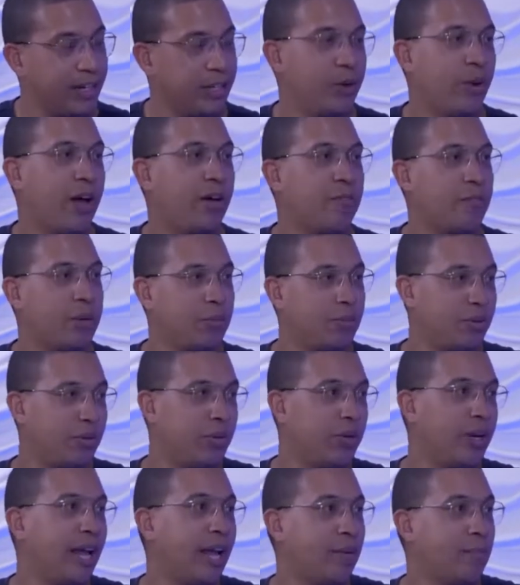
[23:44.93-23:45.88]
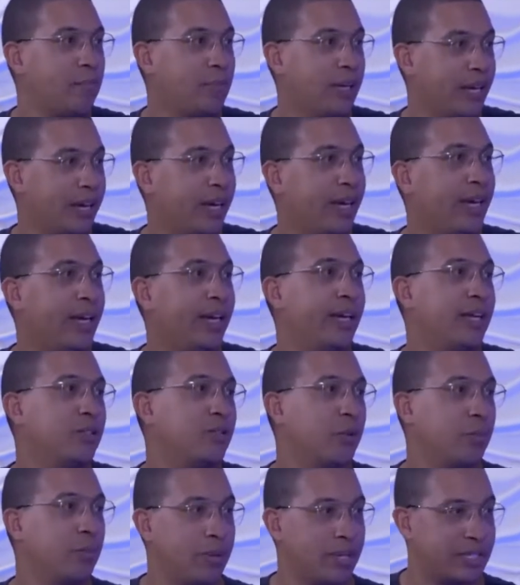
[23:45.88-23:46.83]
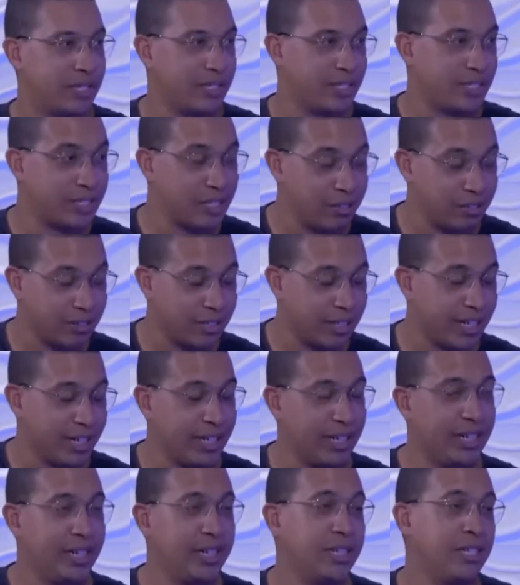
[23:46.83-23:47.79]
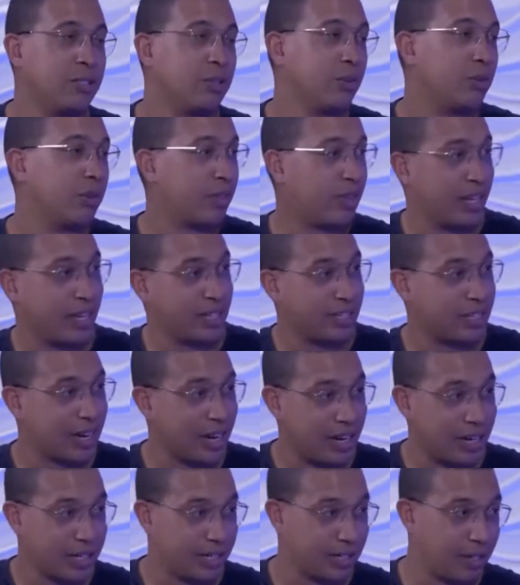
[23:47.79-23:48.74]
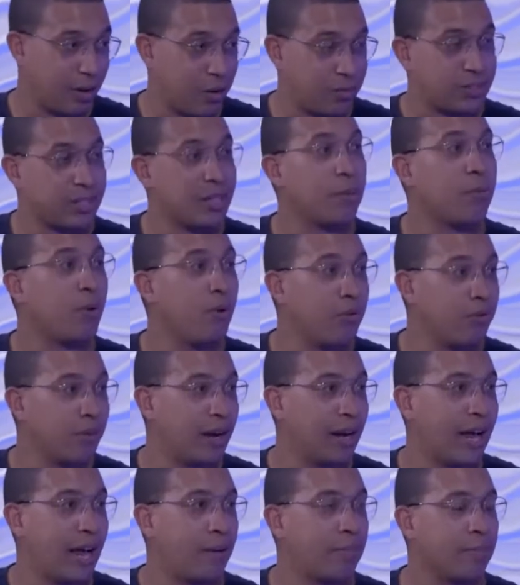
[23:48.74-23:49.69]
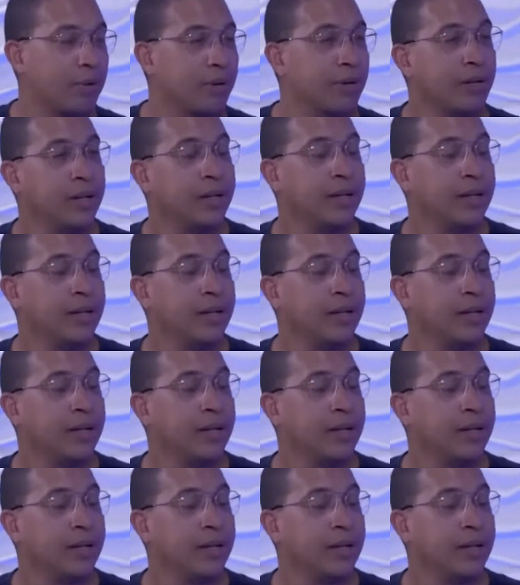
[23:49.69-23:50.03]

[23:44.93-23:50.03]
You have people doing MBAs or business degrees or things, kind of some overlap.